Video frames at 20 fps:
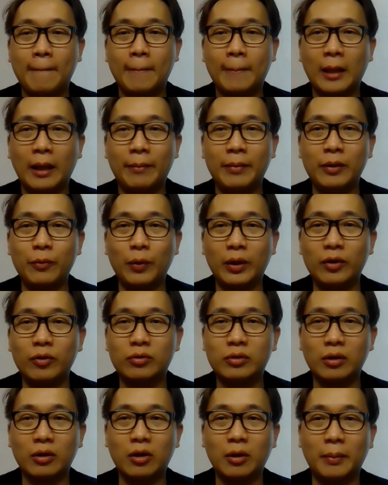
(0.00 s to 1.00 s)
I mean, yeah, when
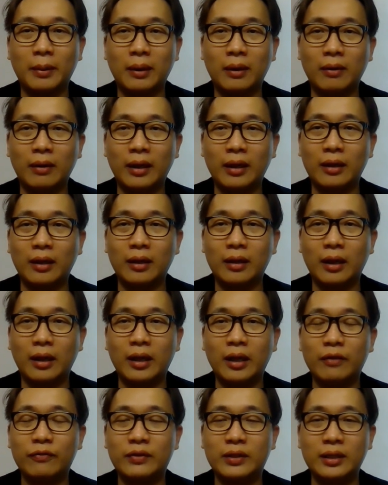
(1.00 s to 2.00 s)
you talk about
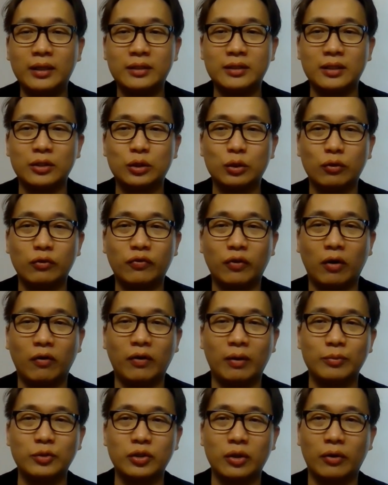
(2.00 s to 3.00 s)
NFTs and so forth,
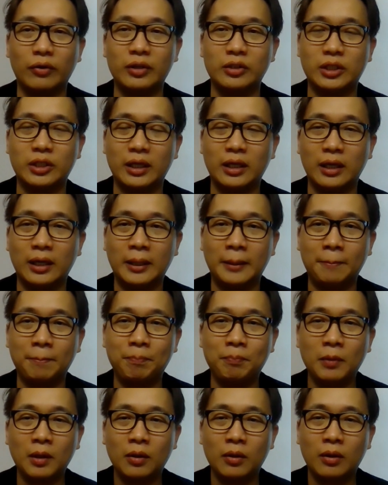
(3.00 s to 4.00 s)
I'm sorry, Jen.
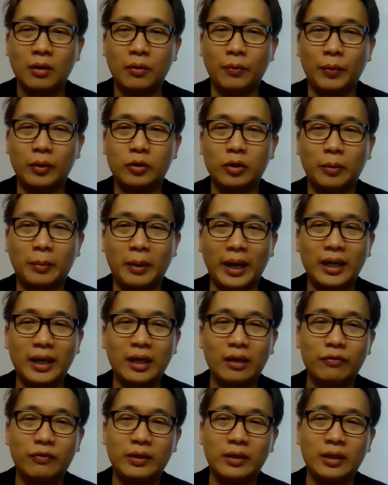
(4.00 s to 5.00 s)
When you talk about
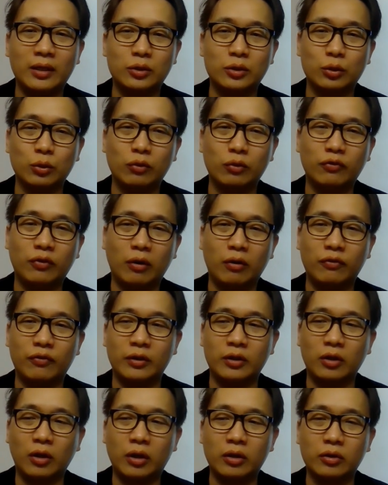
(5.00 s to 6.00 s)
NFT and so forth, a
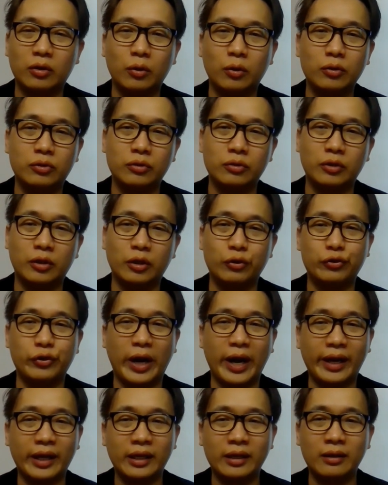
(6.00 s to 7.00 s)
lot goes to the
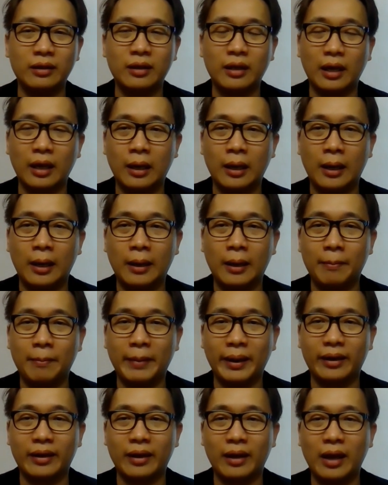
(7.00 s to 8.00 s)
tracking
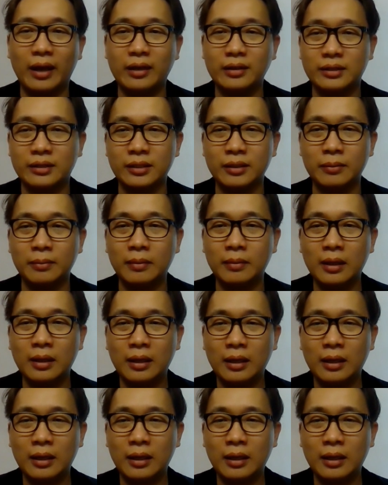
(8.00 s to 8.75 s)
mechanism